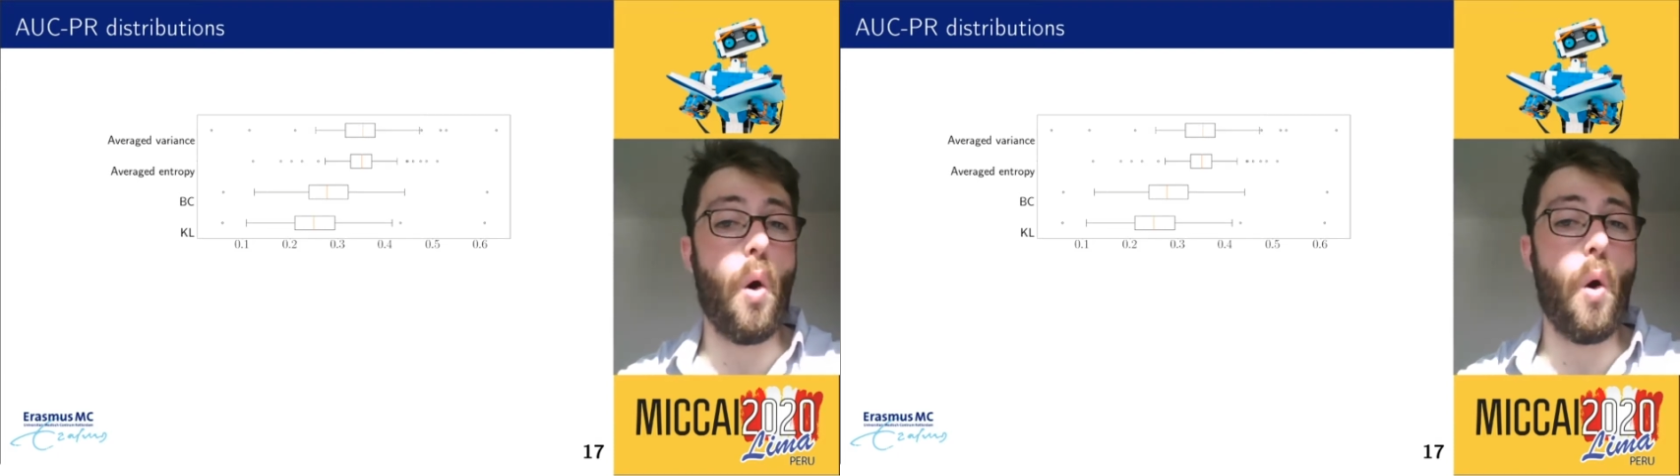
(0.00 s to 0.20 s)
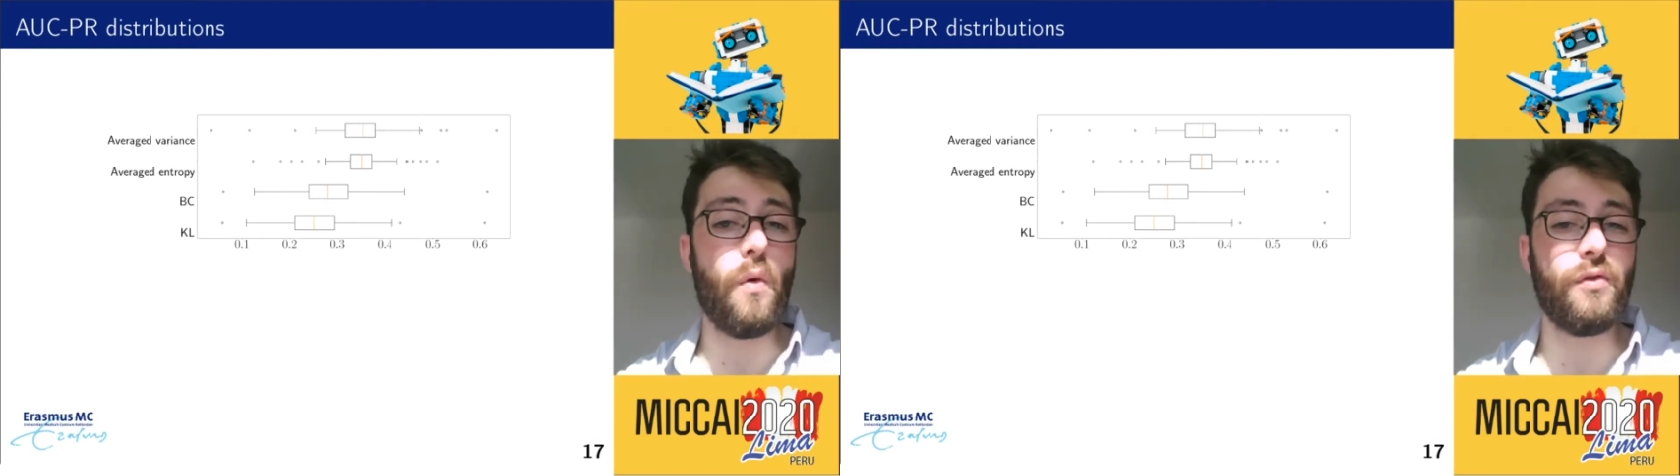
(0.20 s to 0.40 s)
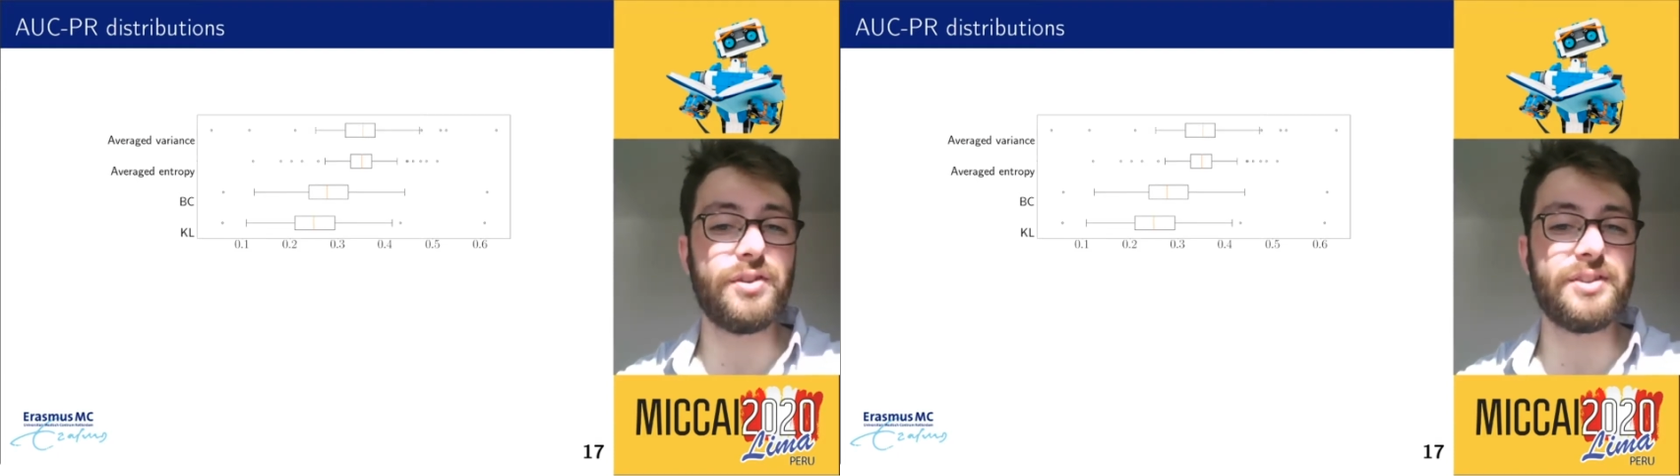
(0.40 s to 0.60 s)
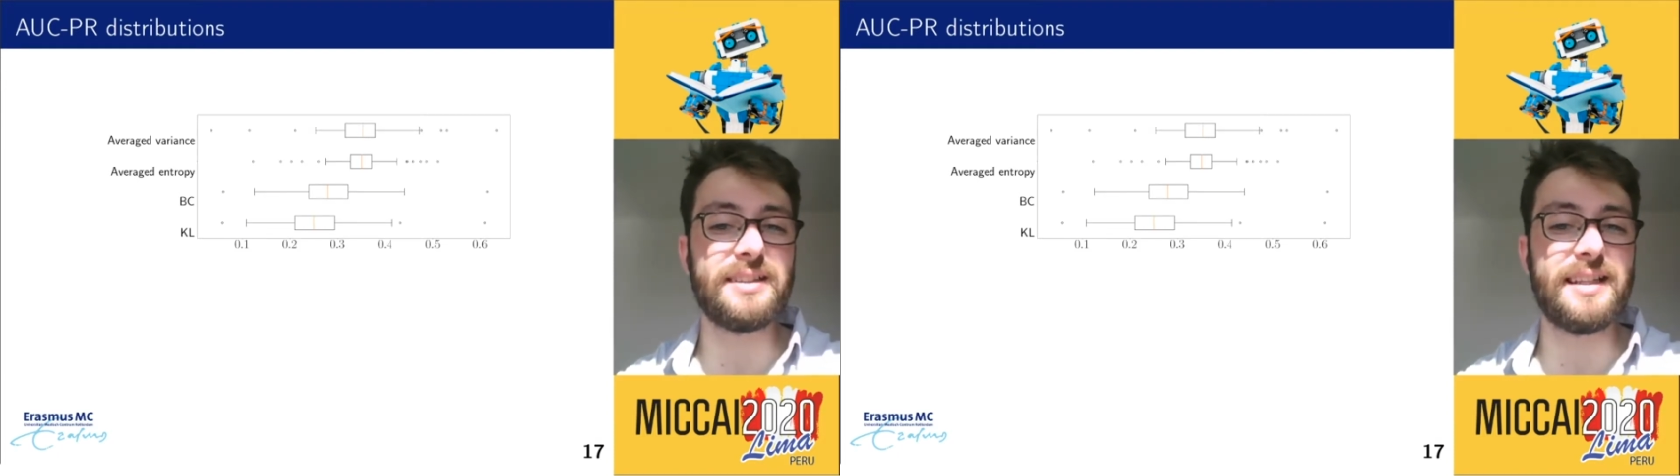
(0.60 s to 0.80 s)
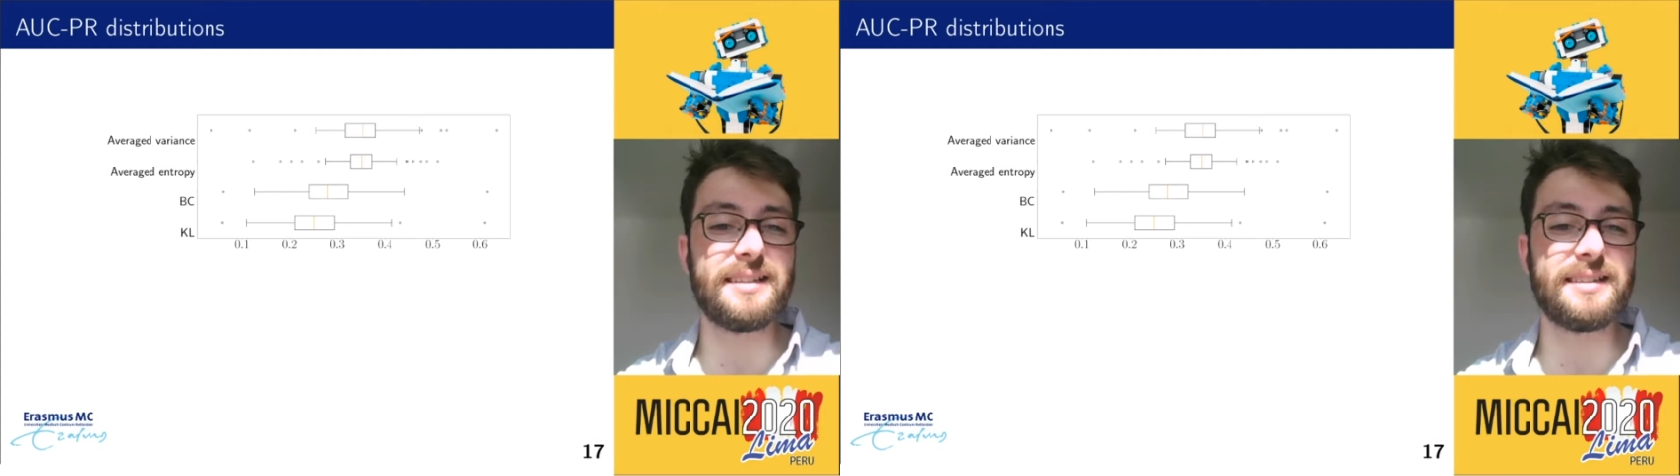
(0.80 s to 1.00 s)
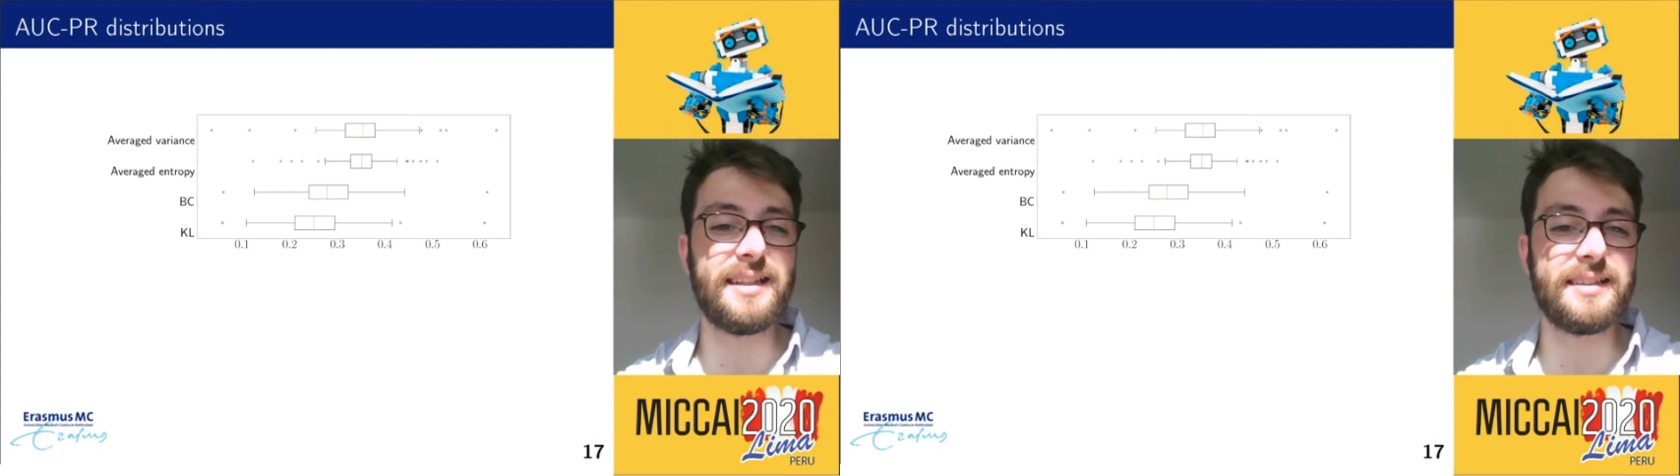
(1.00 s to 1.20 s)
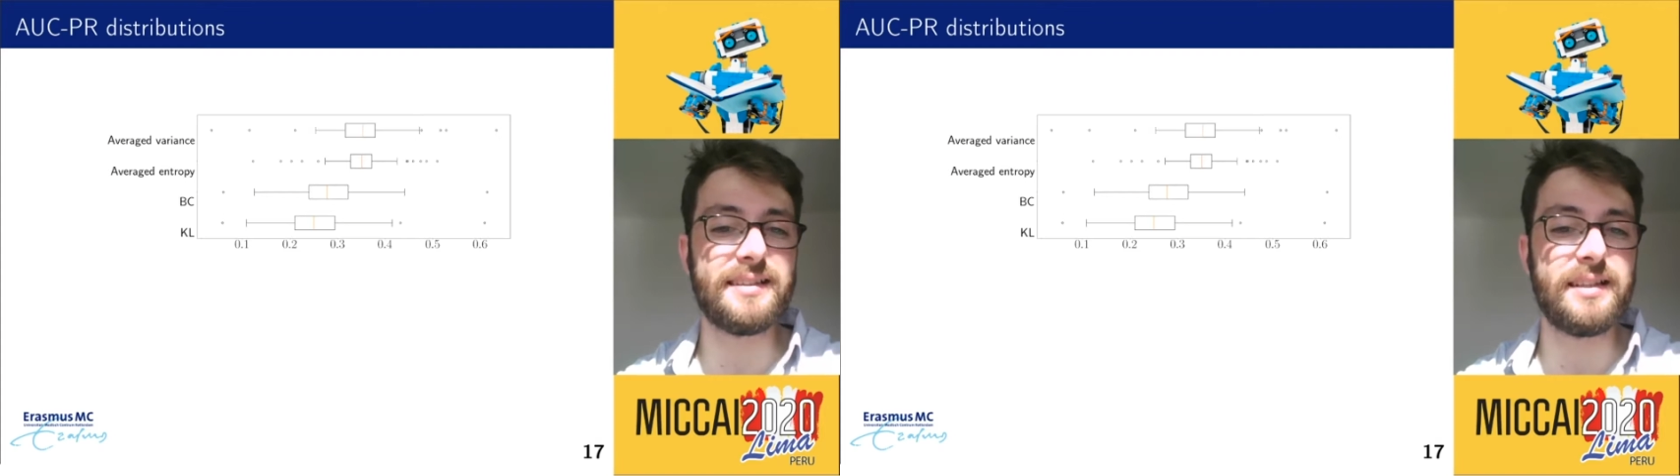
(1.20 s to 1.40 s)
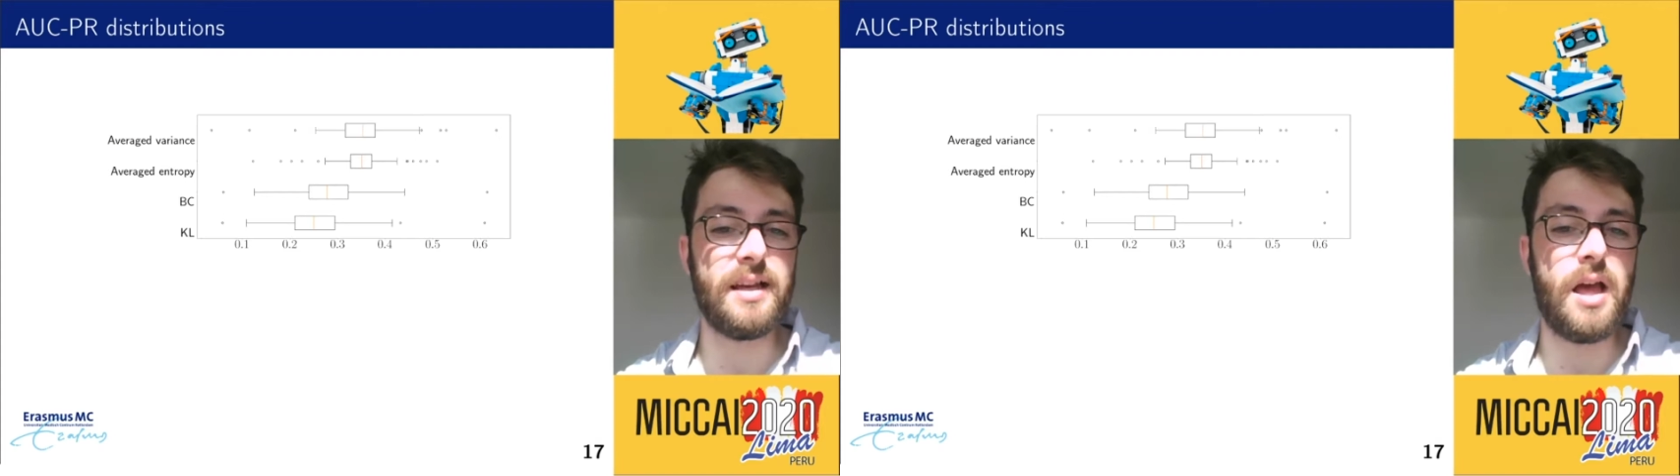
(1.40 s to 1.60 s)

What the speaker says: over the test set